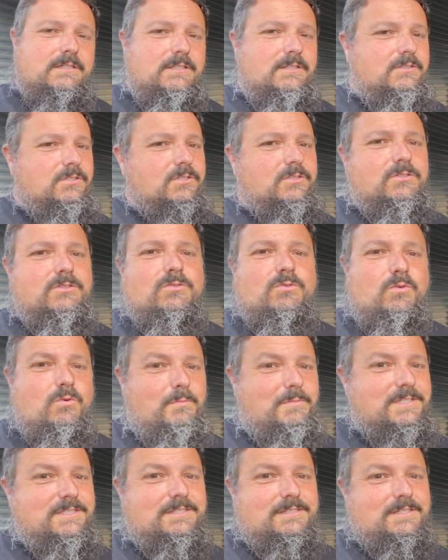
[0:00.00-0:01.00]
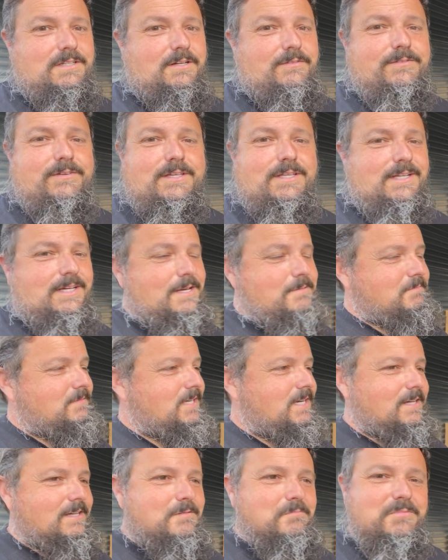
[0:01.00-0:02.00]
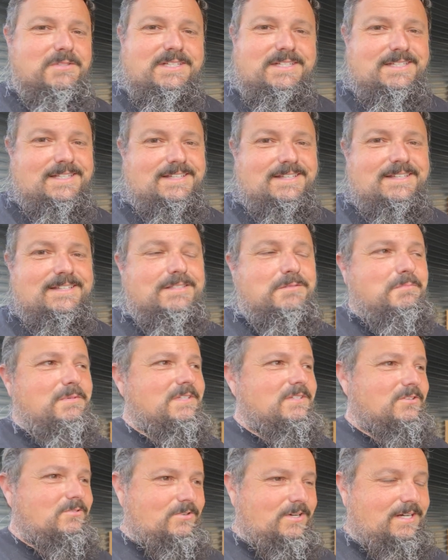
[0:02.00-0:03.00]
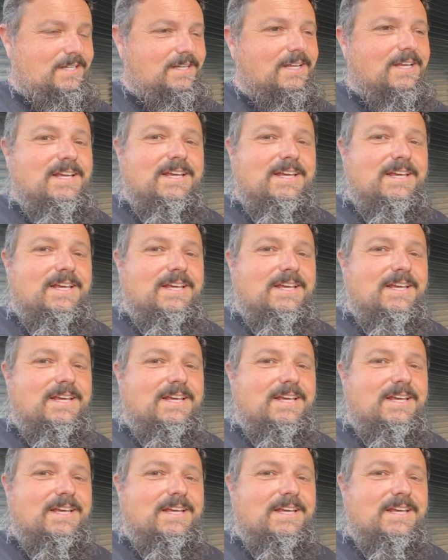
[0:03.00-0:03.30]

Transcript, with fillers: It's just so much stuff, and I'm not complaining. It's been great.